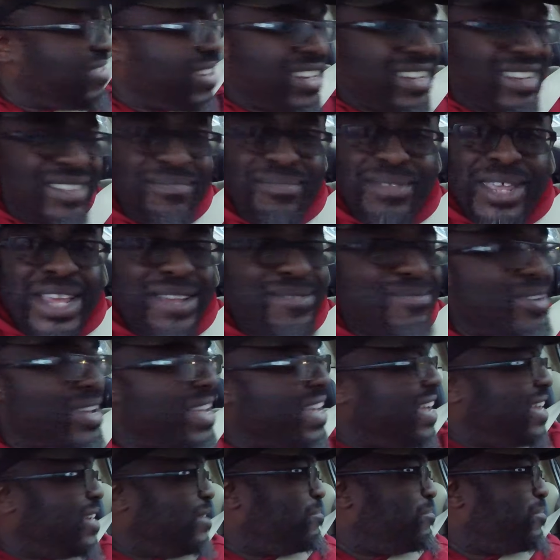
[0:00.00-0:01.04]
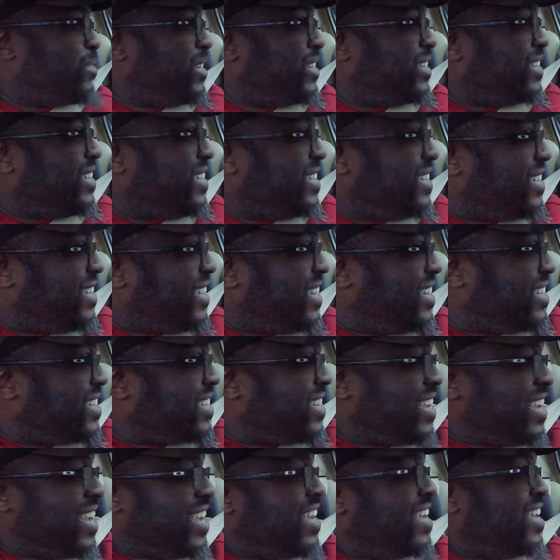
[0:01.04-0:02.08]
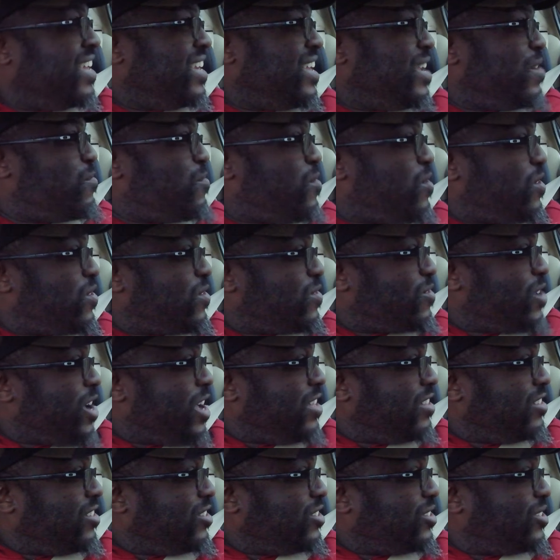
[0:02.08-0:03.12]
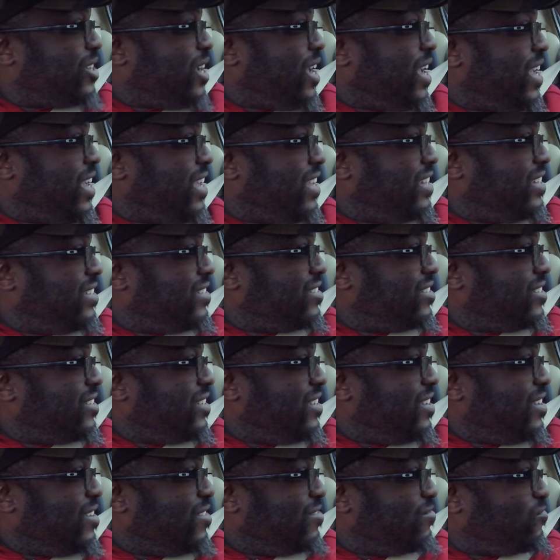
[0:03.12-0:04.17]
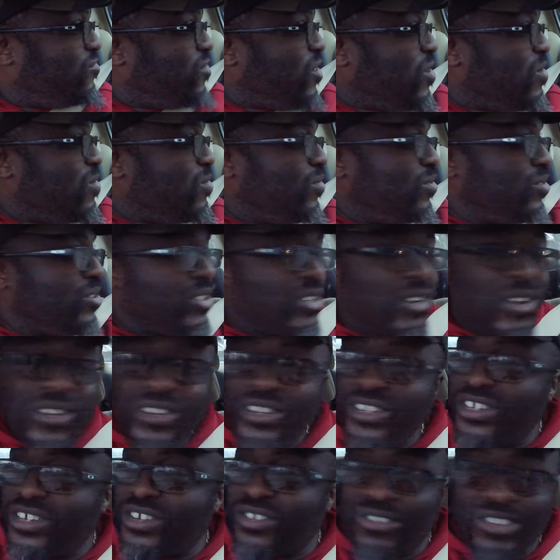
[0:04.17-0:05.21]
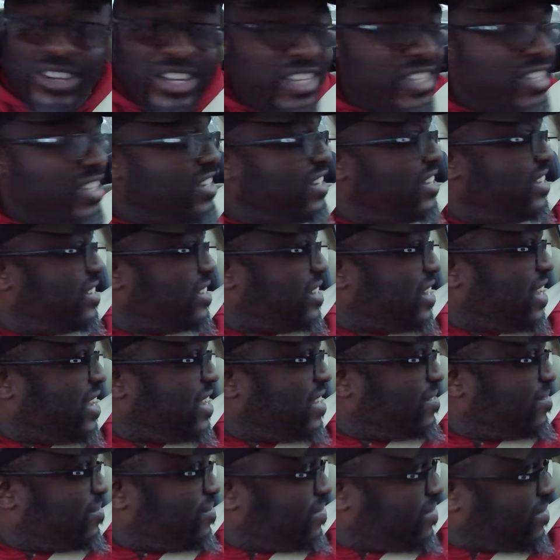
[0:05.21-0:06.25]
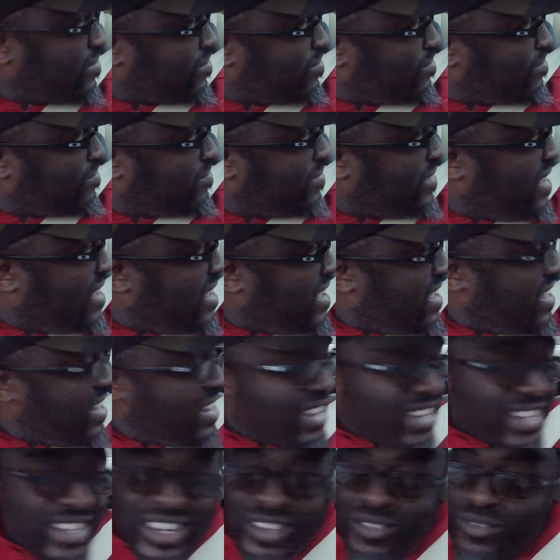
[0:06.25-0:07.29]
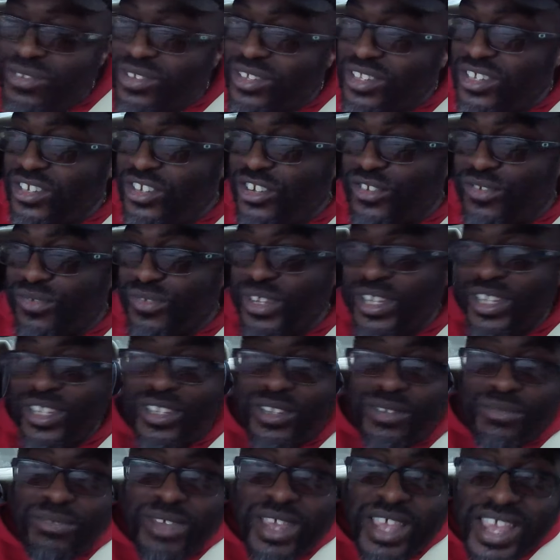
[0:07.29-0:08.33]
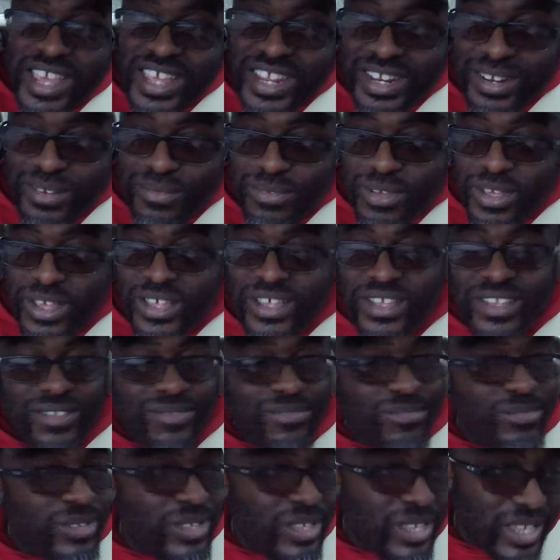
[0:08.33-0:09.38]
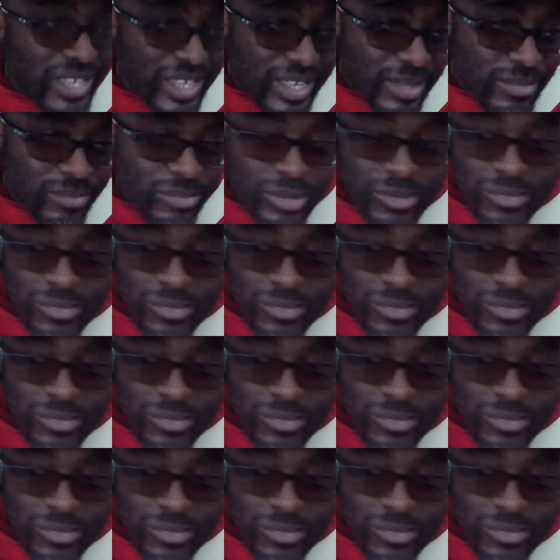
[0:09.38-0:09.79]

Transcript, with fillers: like that. I'm like, what kind of prison is this? They walk around their chains and, and phones and all this craziness. Like, like they was in the streets, man, and